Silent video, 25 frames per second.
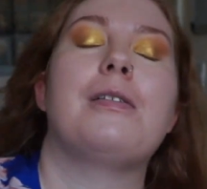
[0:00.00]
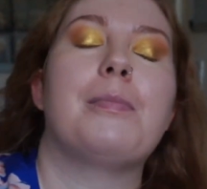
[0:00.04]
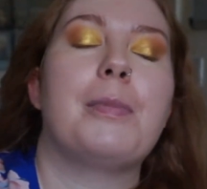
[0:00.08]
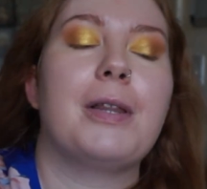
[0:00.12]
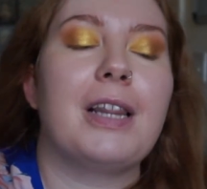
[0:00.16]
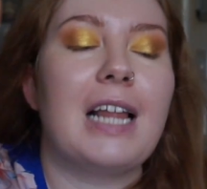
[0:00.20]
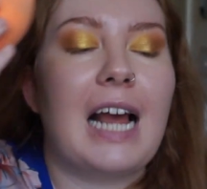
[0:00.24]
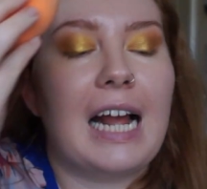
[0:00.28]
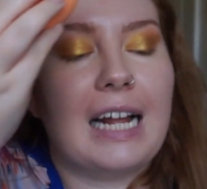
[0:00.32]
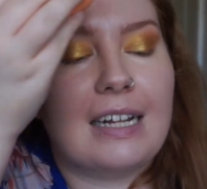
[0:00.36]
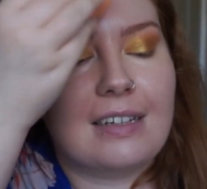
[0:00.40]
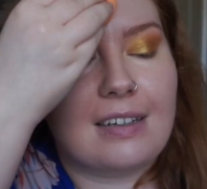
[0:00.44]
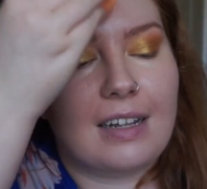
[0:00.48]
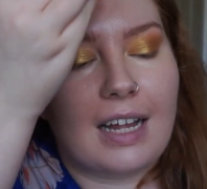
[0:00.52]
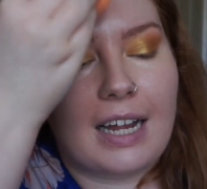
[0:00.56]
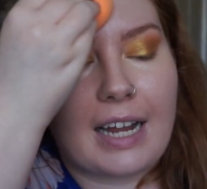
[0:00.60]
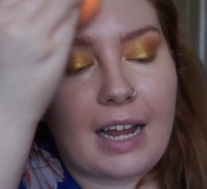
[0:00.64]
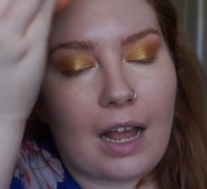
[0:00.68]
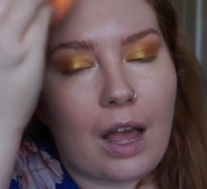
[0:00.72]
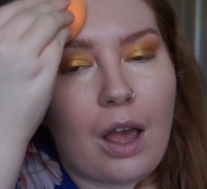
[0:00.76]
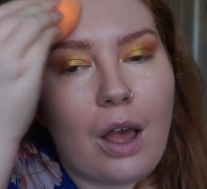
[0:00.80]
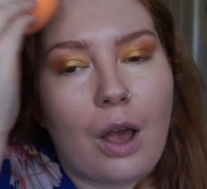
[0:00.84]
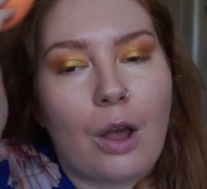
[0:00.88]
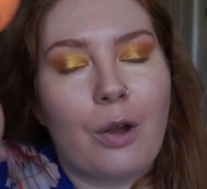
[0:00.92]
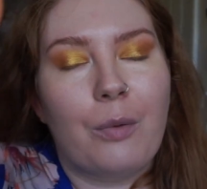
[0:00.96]
but that is like,
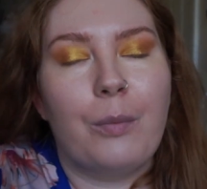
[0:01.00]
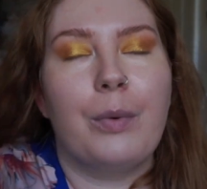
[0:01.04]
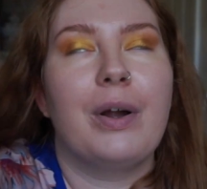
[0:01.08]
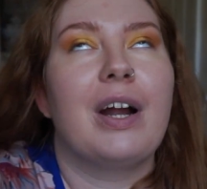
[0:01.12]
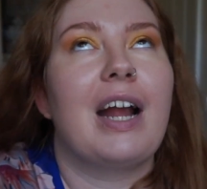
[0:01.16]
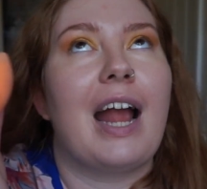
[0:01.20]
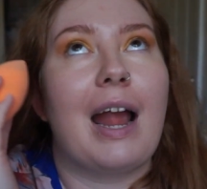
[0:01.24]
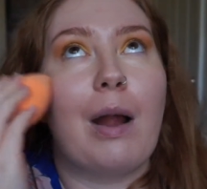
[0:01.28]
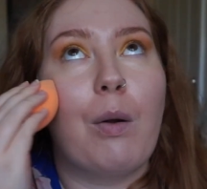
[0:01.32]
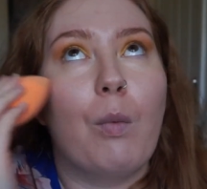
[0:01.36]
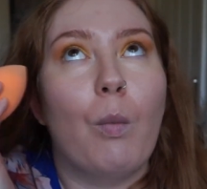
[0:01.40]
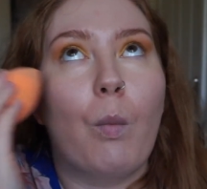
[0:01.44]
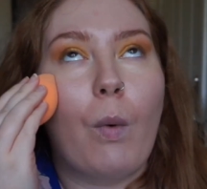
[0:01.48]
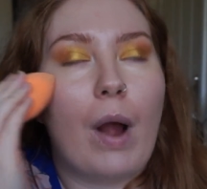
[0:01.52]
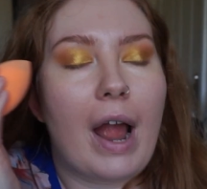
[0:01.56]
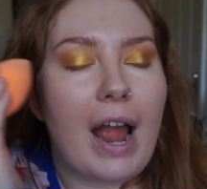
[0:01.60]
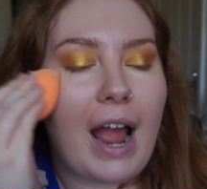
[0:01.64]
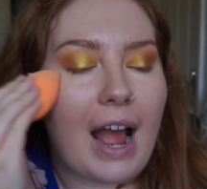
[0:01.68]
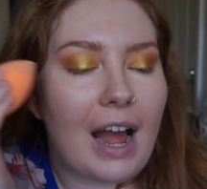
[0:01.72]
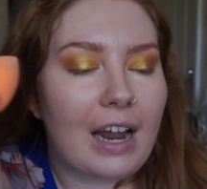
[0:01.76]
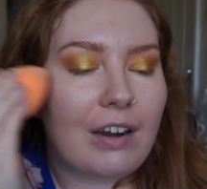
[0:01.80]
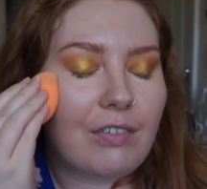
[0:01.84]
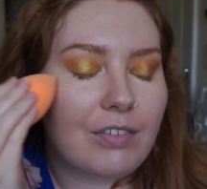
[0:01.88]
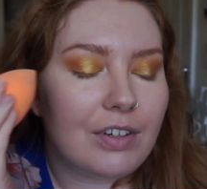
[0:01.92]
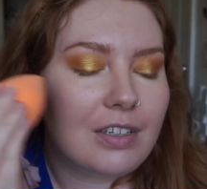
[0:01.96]
we're getting way
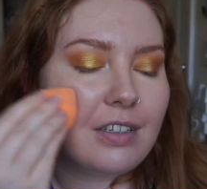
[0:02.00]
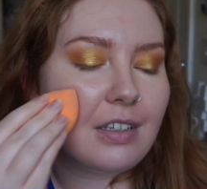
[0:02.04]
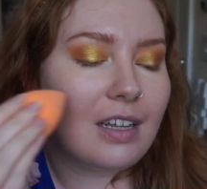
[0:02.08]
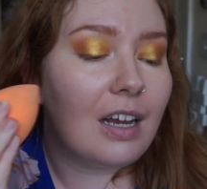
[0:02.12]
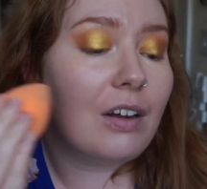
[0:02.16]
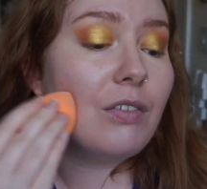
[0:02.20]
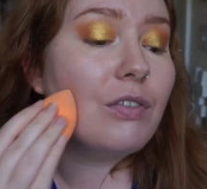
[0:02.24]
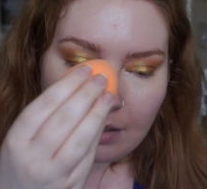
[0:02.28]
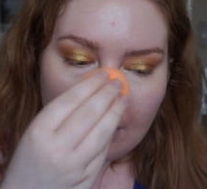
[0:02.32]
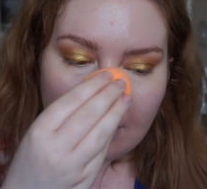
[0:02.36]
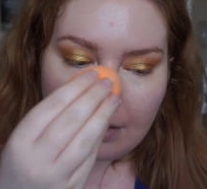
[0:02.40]
ahead of ourselves.